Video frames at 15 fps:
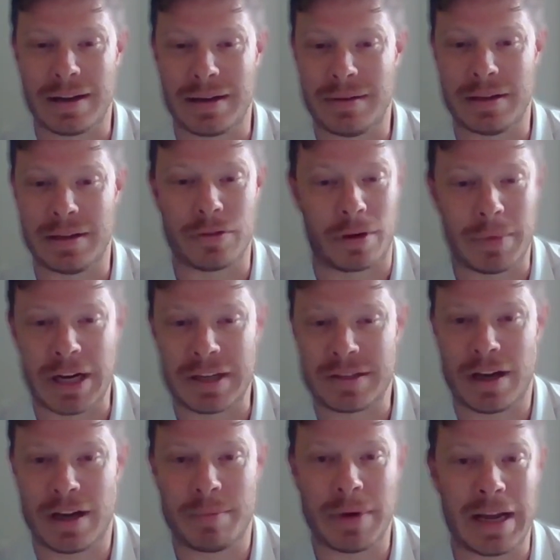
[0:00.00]
during my
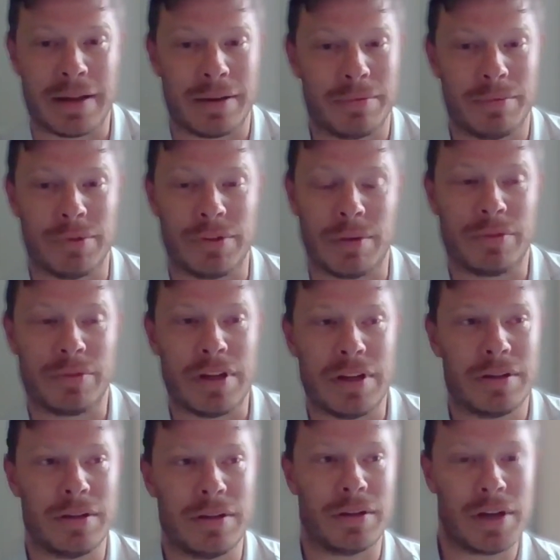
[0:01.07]
time, I was able to
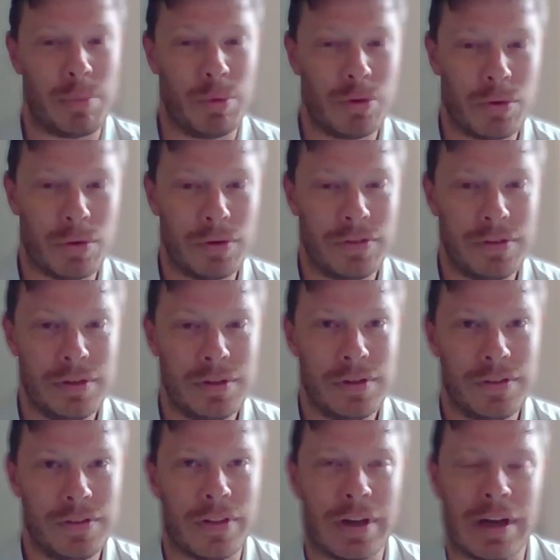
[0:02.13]
take a couple
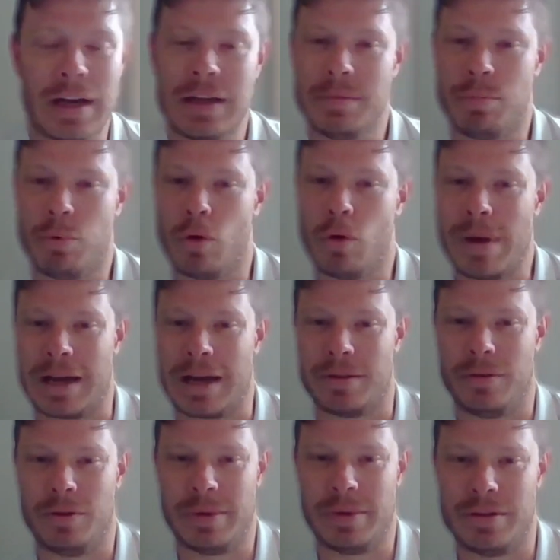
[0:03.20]
courses, and then I had to pull back a
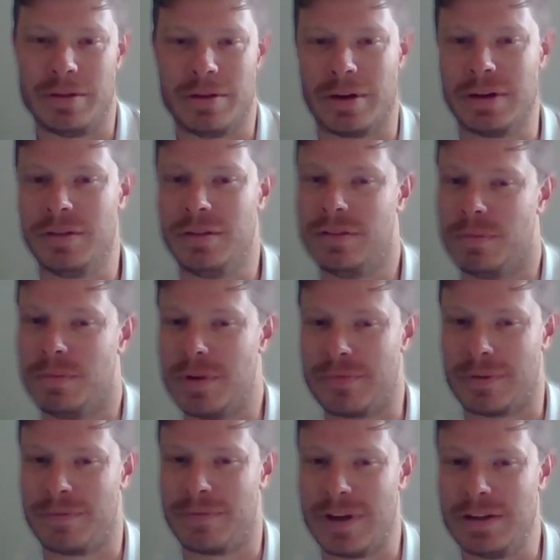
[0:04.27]
little bit during some
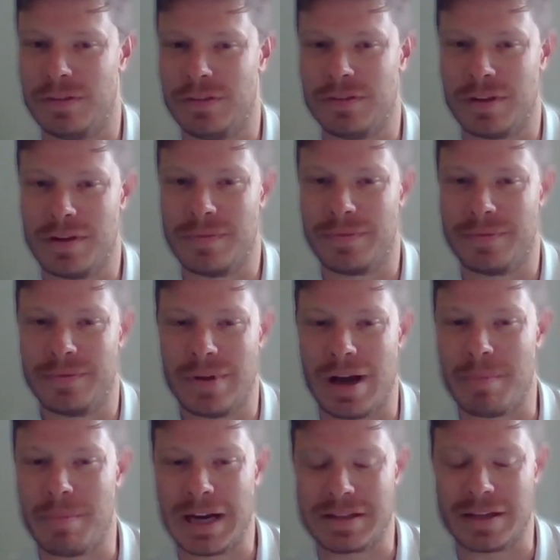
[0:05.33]
different phases of
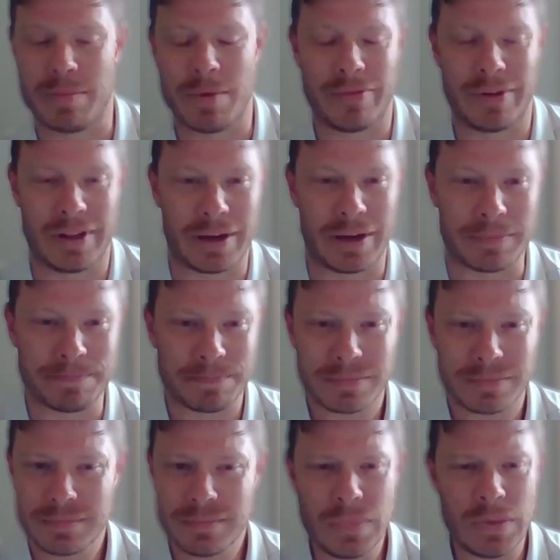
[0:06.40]
my time over there.
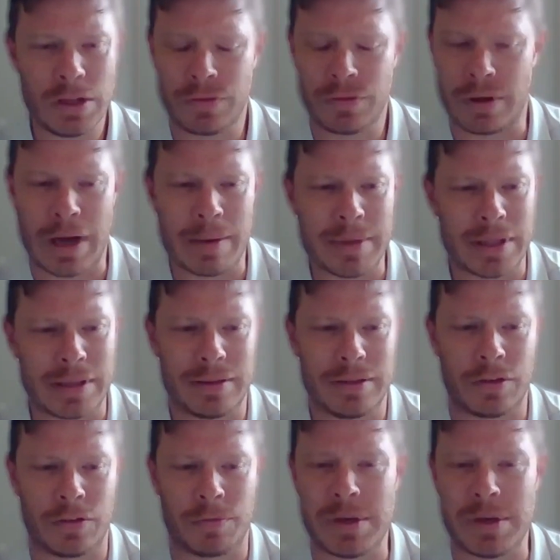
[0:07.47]
So, I mean,
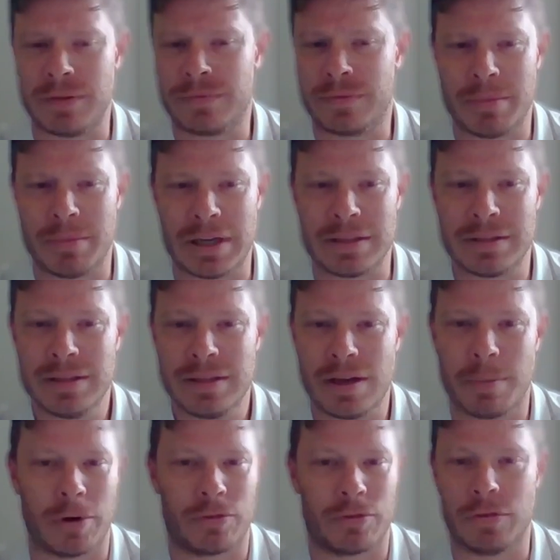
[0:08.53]
just speaking from a
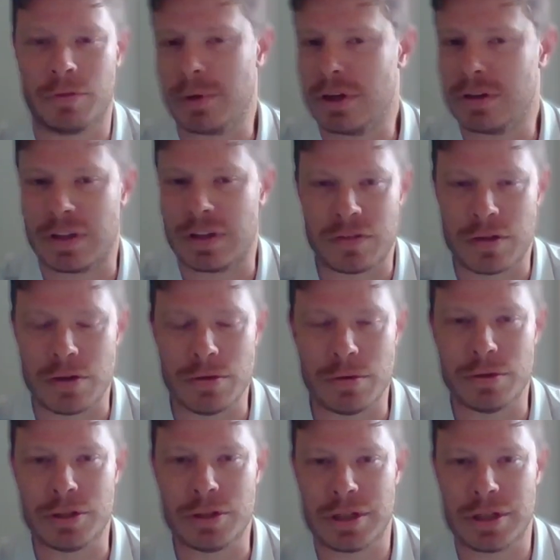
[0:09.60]
personal experience, that's
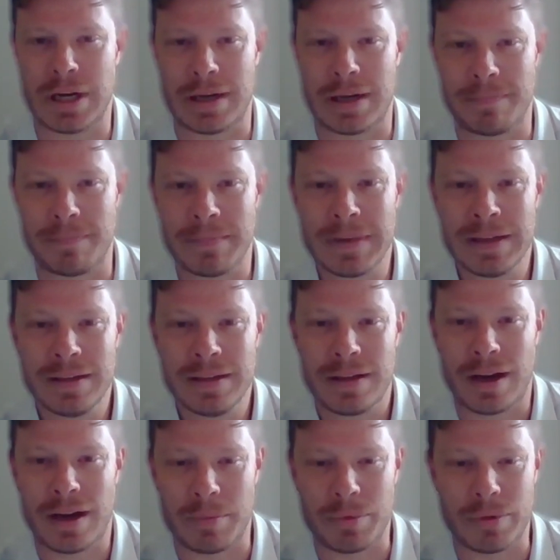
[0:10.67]
huge.
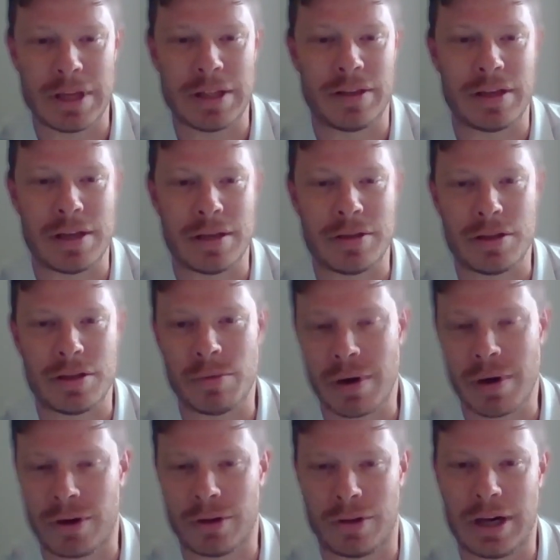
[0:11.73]
I'm in the
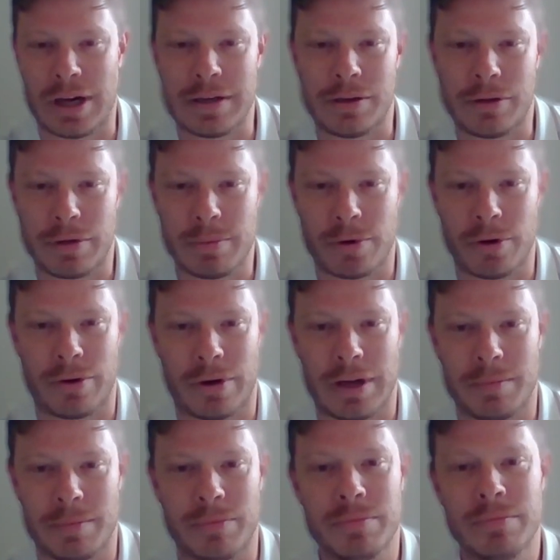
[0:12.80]
UF online degree
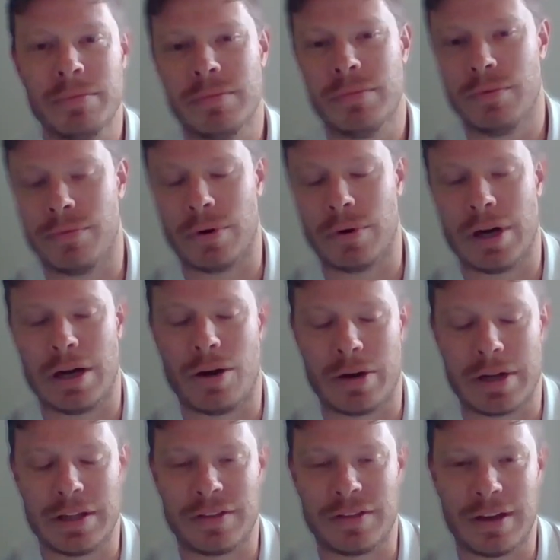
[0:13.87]
program for
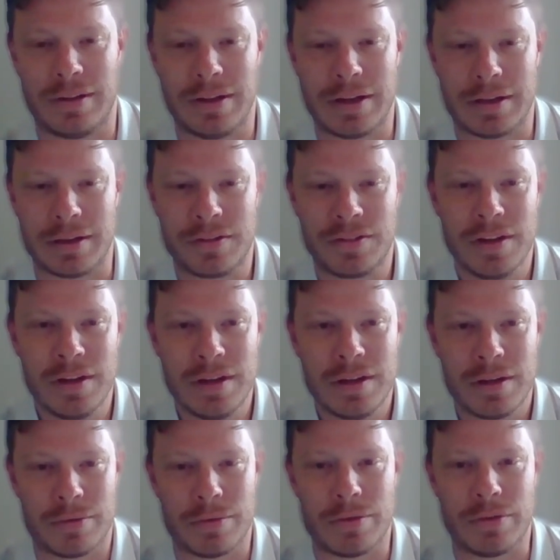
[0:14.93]
audience analytics
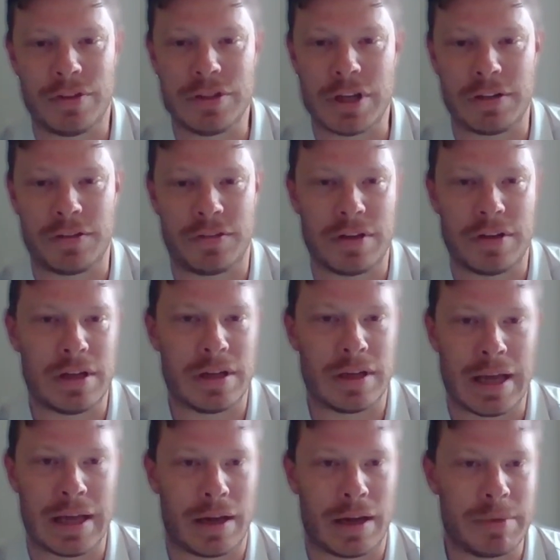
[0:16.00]
through the CJC,
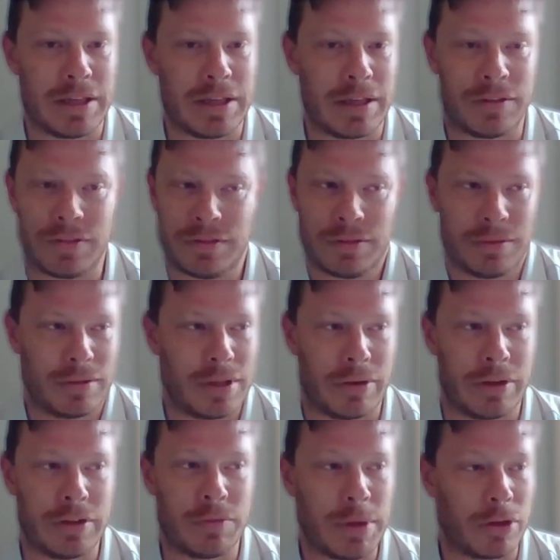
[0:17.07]
and I mean, it's
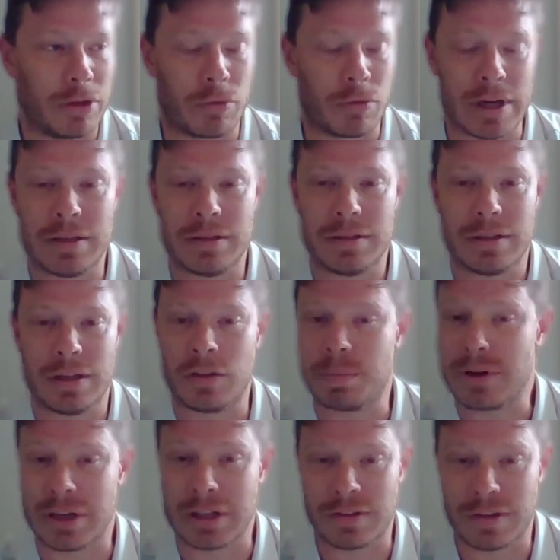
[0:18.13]
been a great
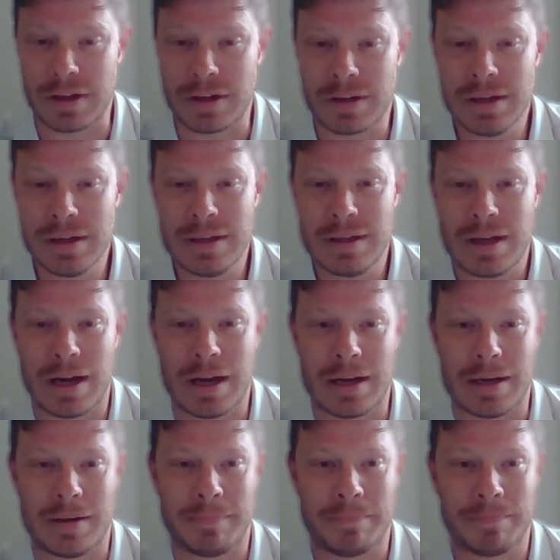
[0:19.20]
experience there.
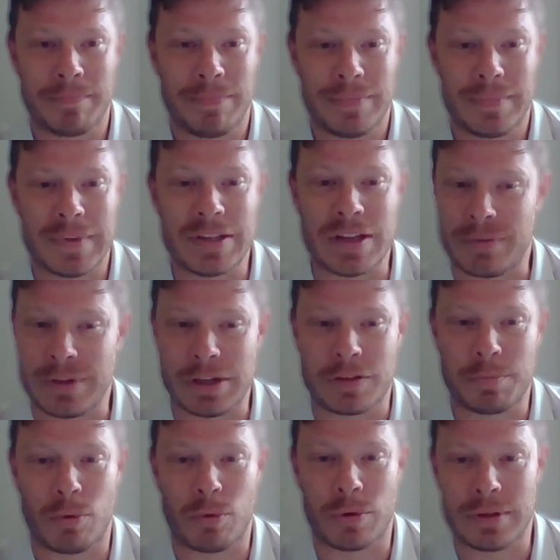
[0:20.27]
Definitely
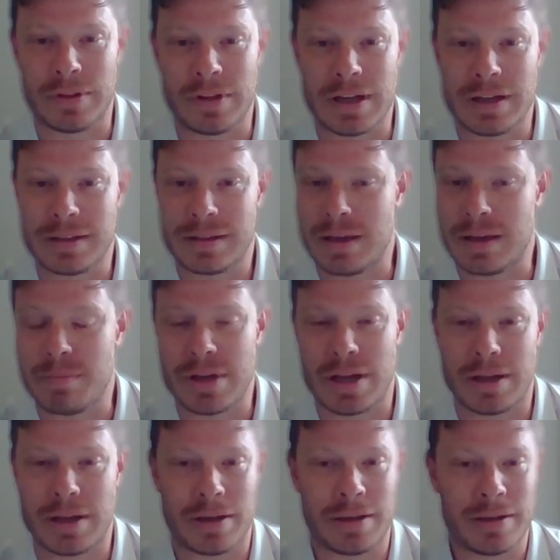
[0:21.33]
explored the
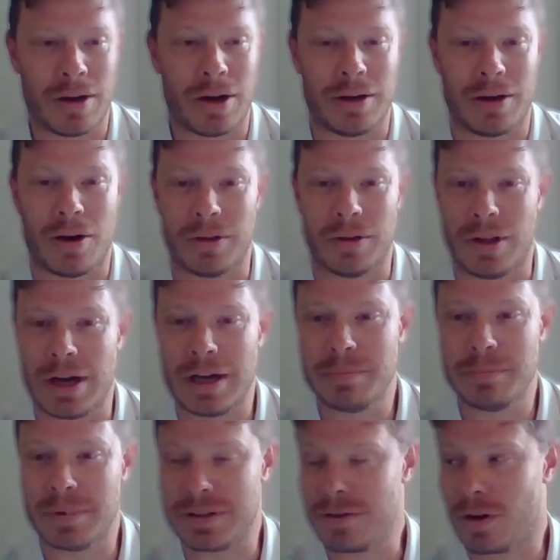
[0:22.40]
MBA online,
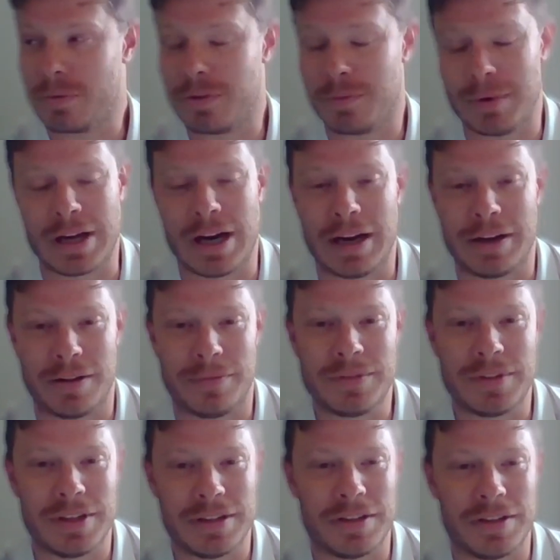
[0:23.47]
but the Army's been kind enough
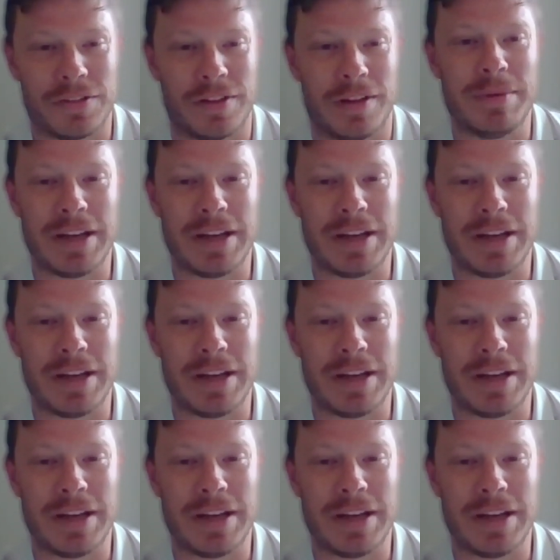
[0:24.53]
to send me to